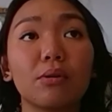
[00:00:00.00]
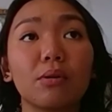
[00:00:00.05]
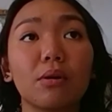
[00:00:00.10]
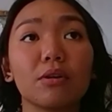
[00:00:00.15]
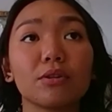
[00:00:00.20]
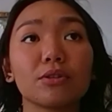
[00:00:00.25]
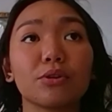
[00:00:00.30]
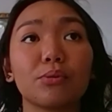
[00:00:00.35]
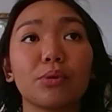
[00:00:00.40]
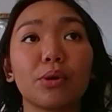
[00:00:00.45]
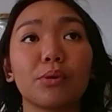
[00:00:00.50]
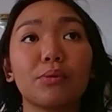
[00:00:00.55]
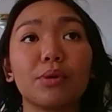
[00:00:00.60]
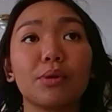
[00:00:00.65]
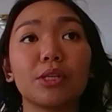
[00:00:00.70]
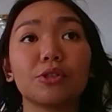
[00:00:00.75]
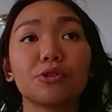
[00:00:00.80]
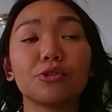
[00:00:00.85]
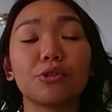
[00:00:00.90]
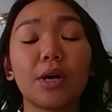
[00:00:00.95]
also where
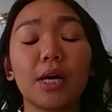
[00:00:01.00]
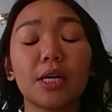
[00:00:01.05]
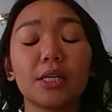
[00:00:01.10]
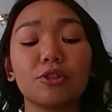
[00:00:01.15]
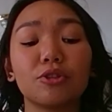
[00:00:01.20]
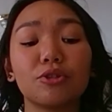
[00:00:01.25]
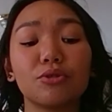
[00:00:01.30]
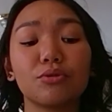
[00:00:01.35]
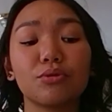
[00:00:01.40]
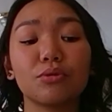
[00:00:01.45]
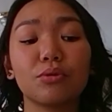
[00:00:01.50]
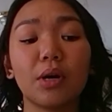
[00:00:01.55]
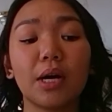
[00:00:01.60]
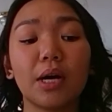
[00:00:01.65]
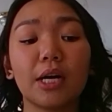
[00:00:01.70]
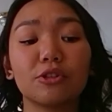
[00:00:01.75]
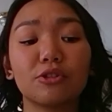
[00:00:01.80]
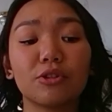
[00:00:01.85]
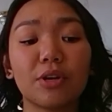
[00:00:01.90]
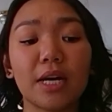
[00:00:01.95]
we try to
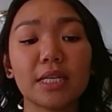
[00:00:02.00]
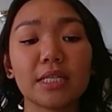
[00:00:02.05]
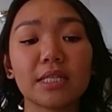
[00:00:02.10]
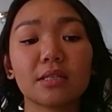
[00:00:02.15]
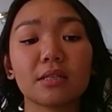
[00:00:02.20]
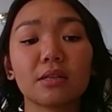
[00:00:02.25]
address